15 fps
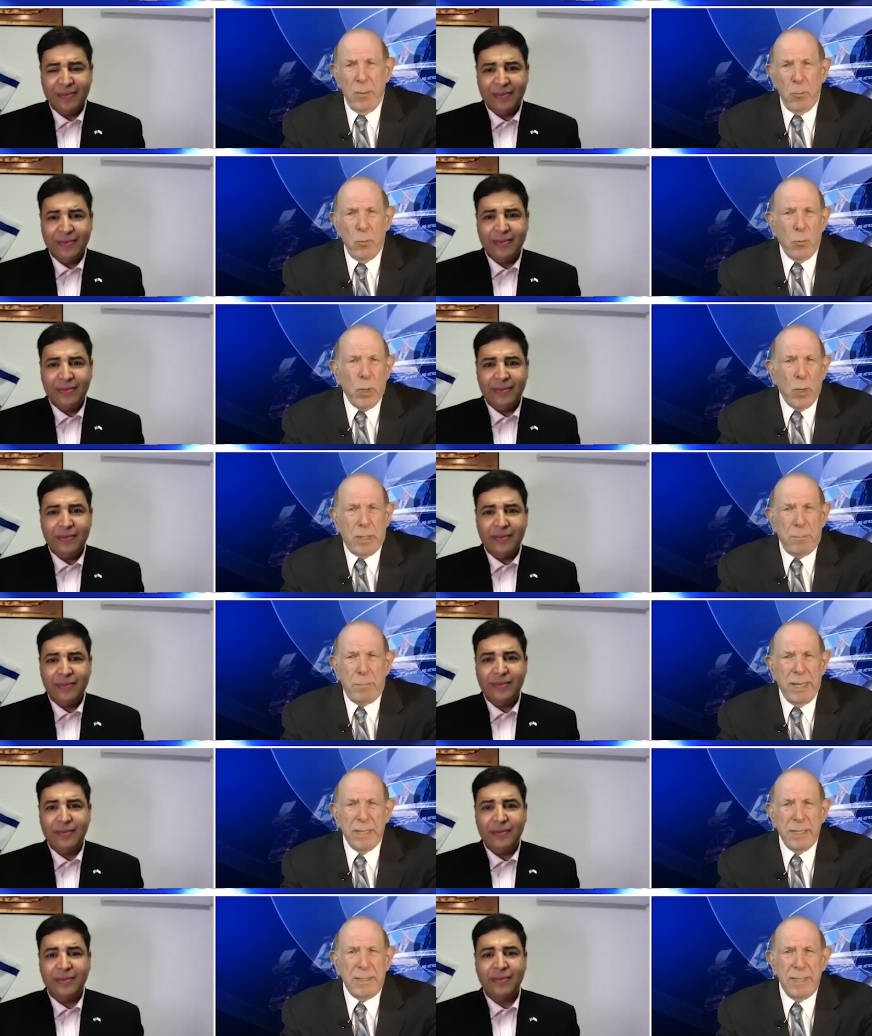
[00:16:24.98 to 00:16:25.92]
Speaker 1: what the
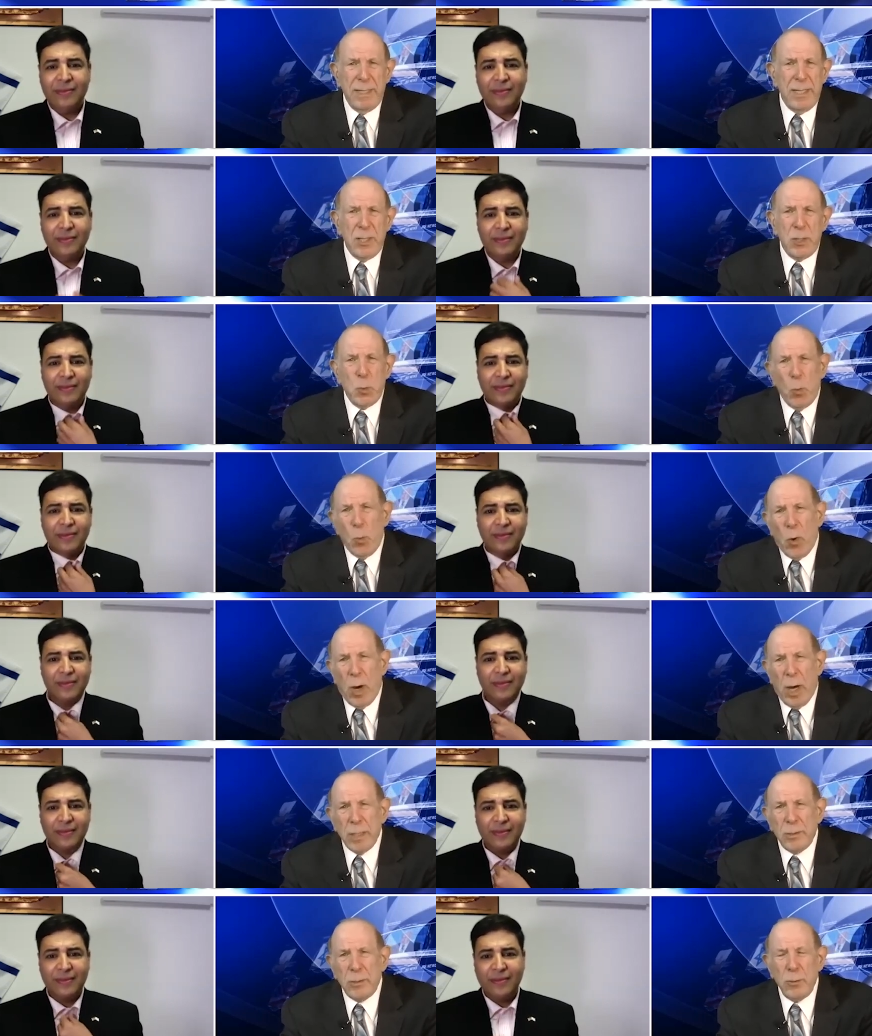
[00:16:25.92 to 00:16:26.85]
Palestinians
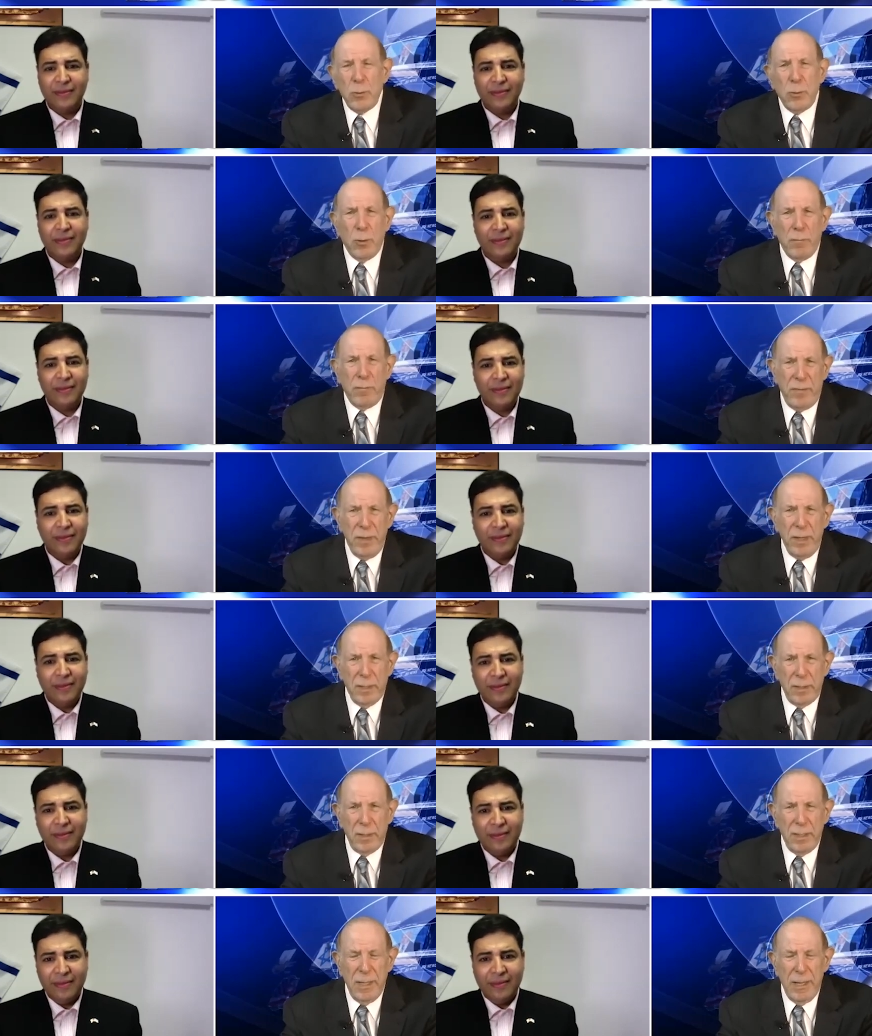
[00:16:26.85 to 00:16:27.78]
want or
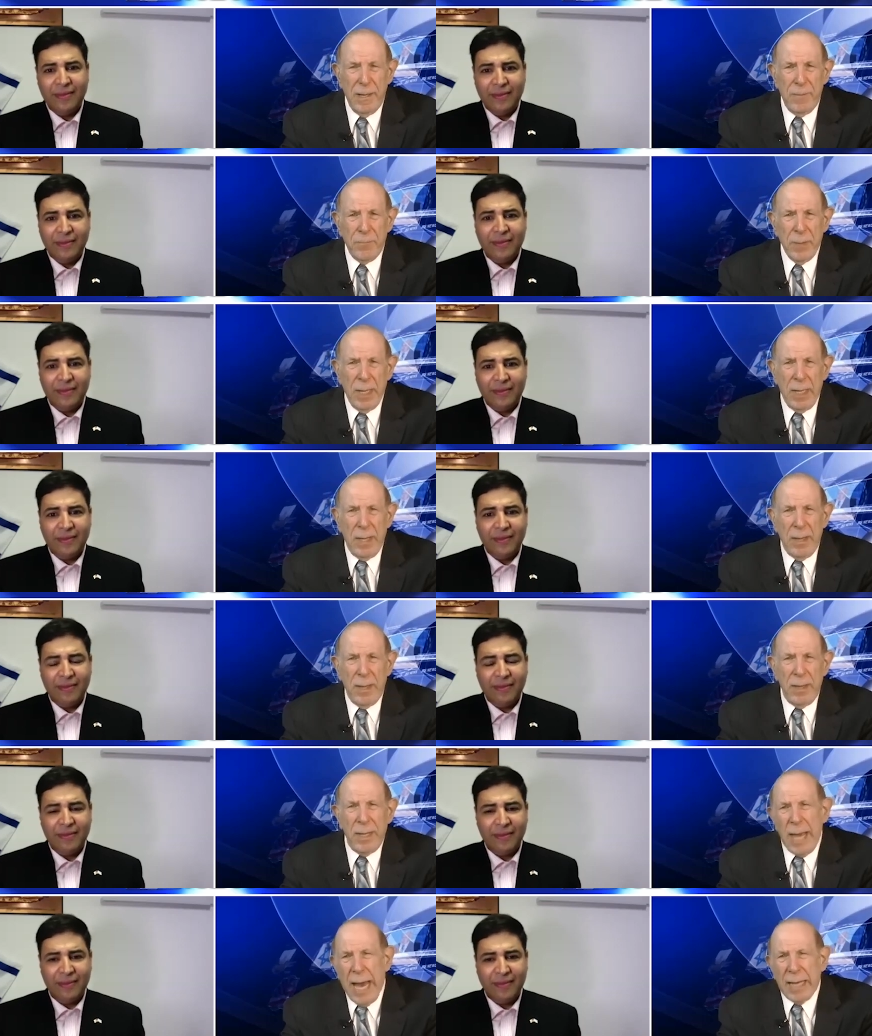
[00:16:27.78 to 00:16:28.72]
feel
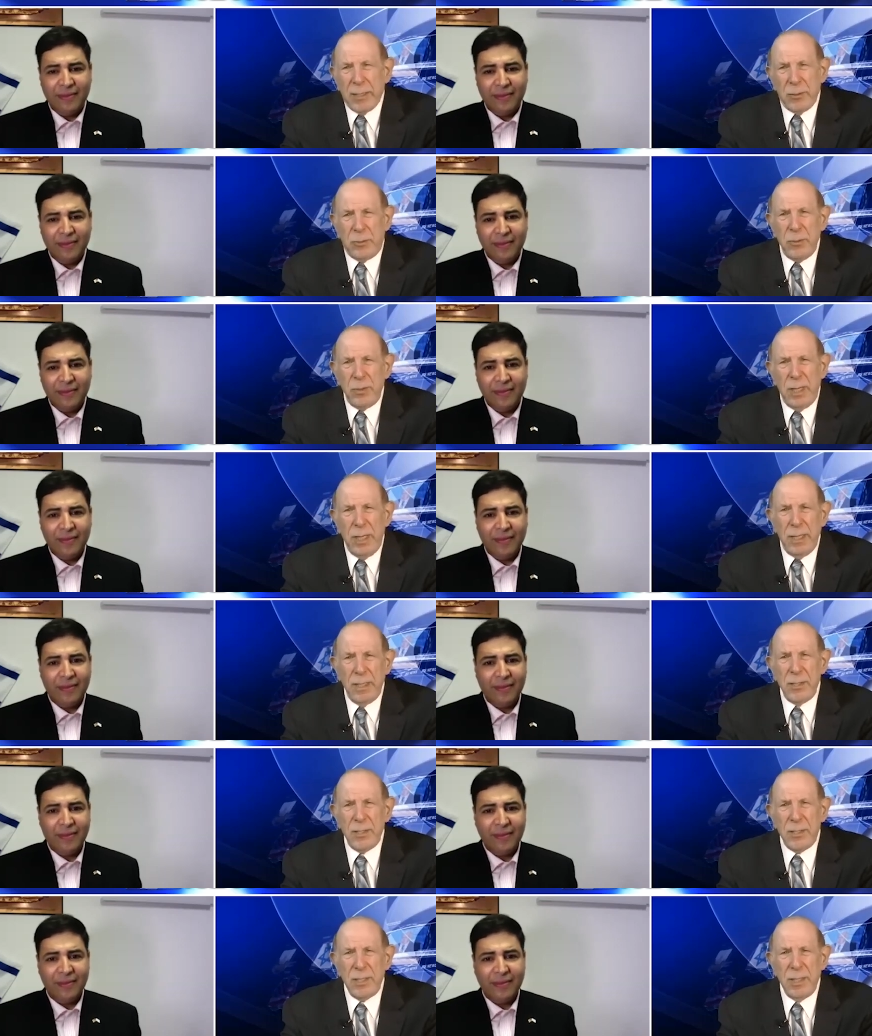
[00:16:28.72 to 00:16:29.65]
the attitude
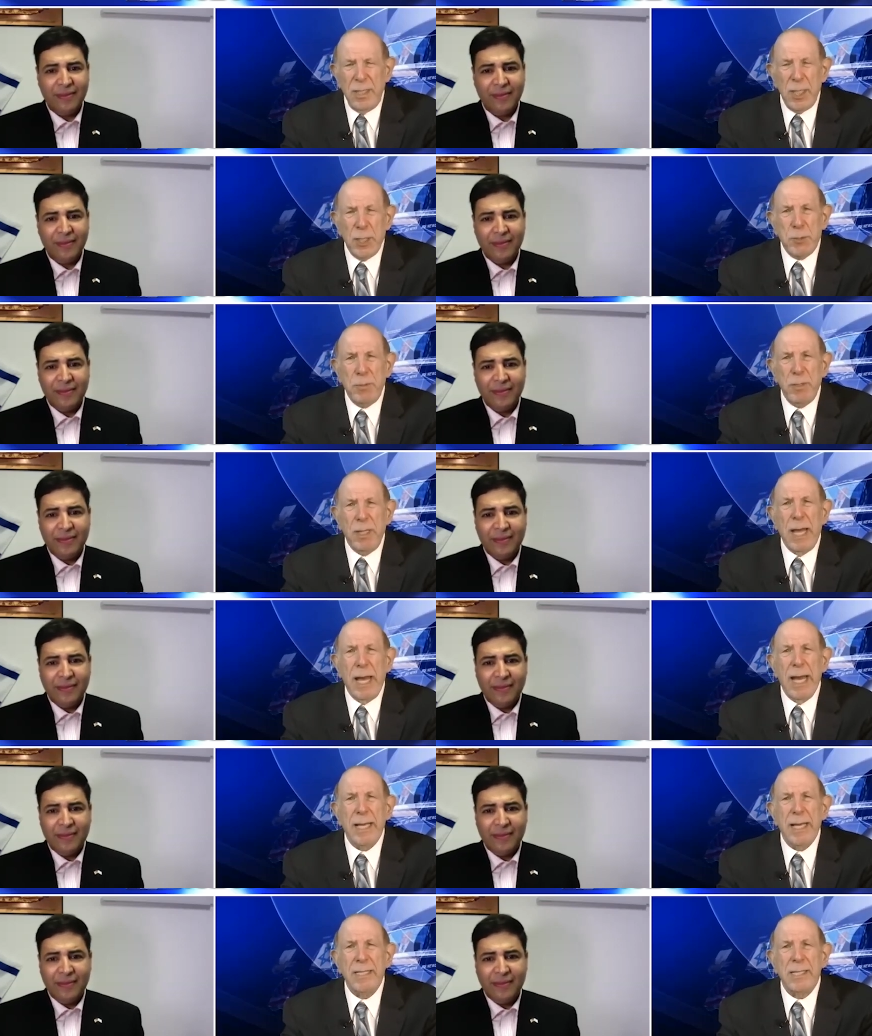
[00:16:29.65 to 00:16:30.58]
is Israel
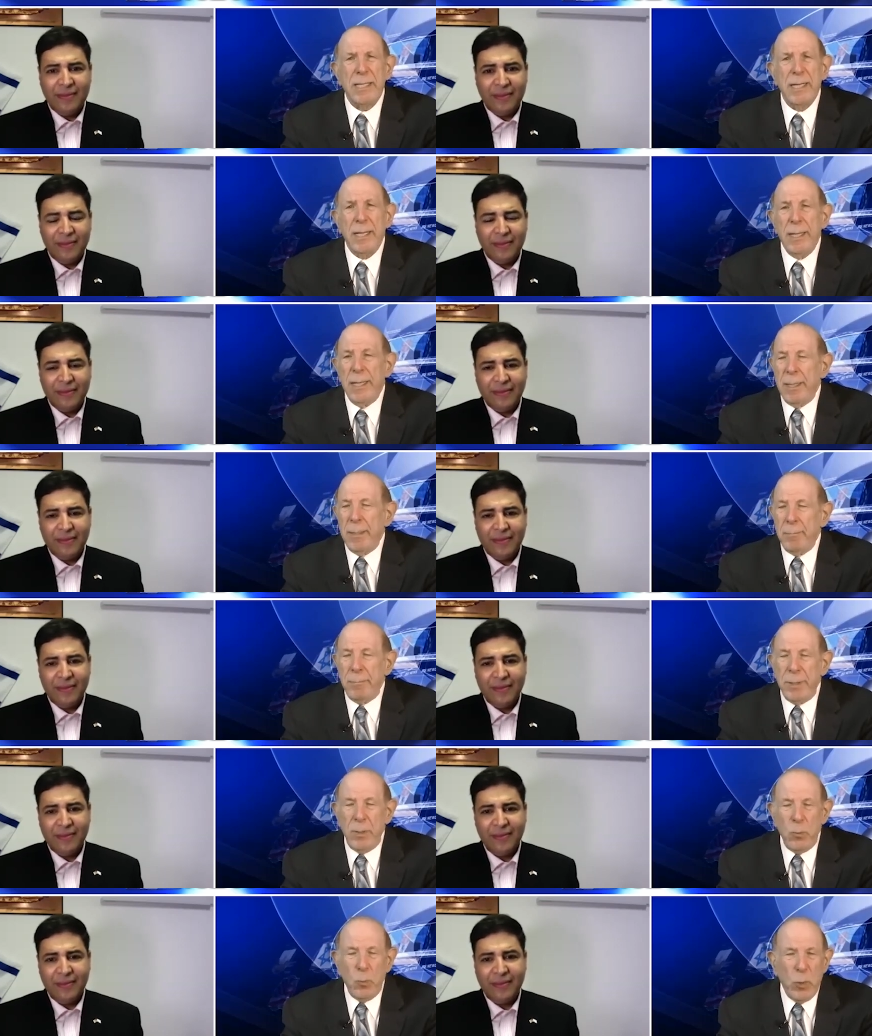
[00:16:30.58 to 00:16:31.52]
has
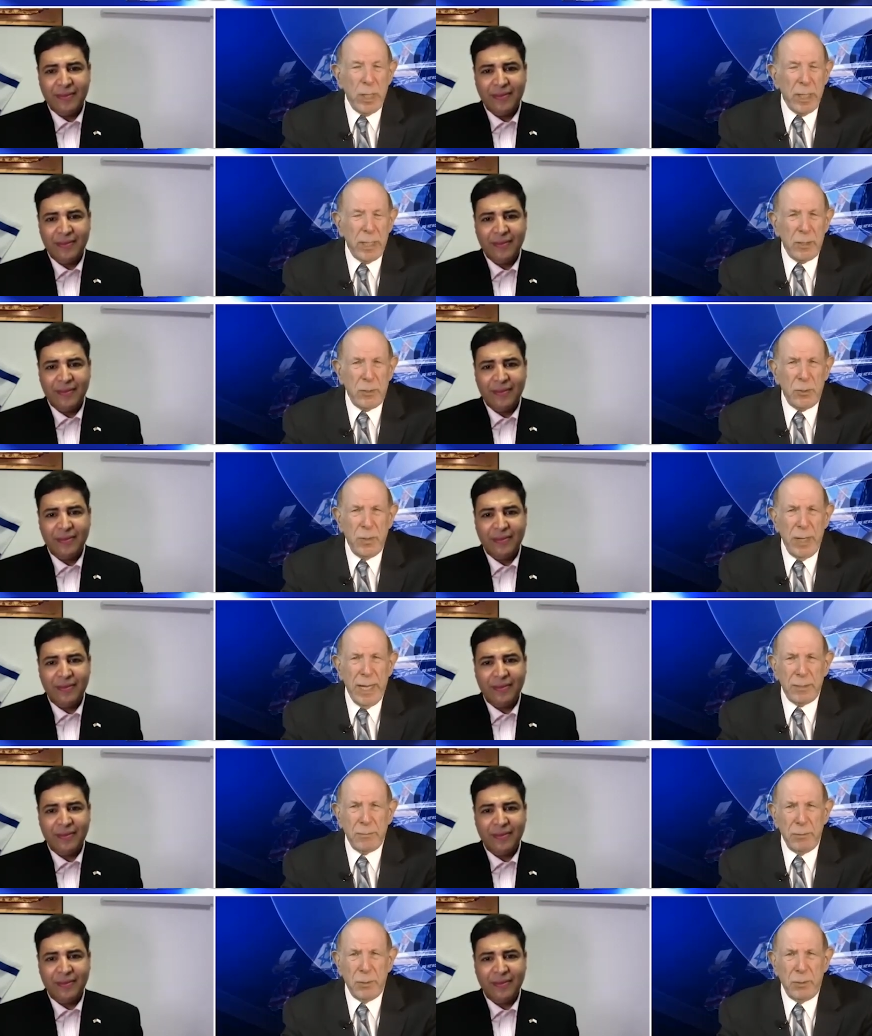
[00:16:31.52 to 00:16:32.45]
been willing to
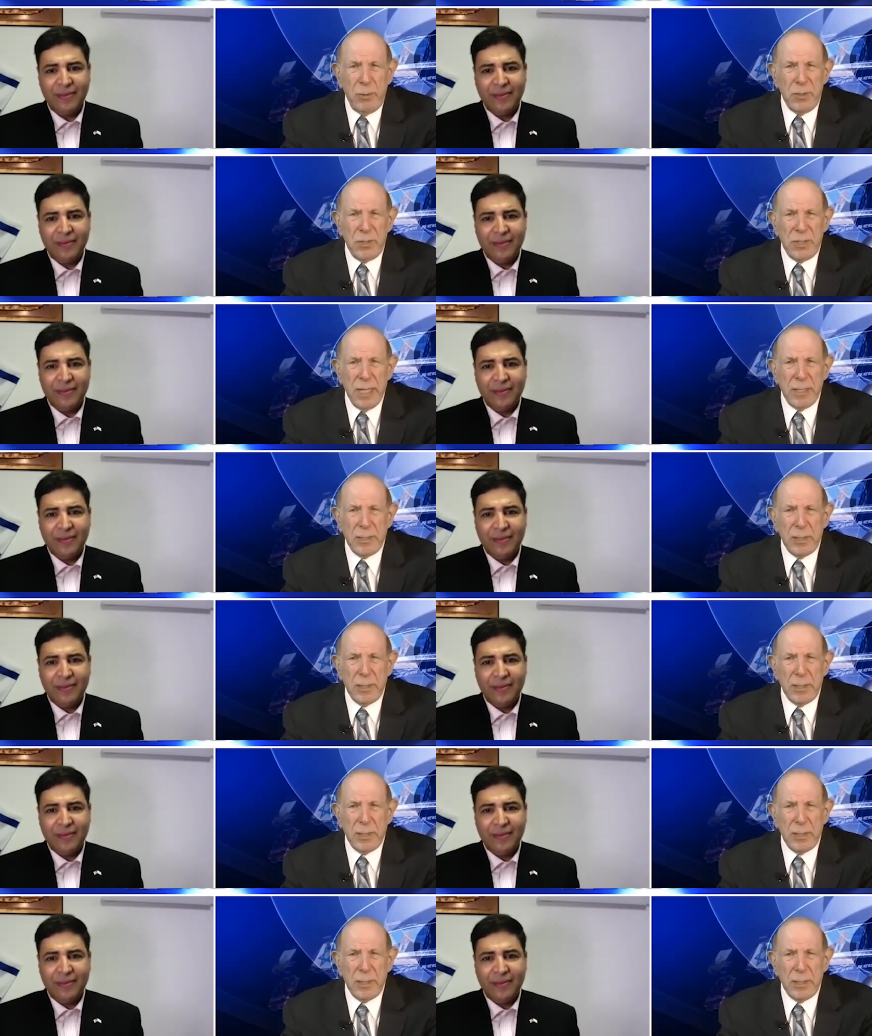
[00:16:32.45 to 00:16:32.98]
enter a two-state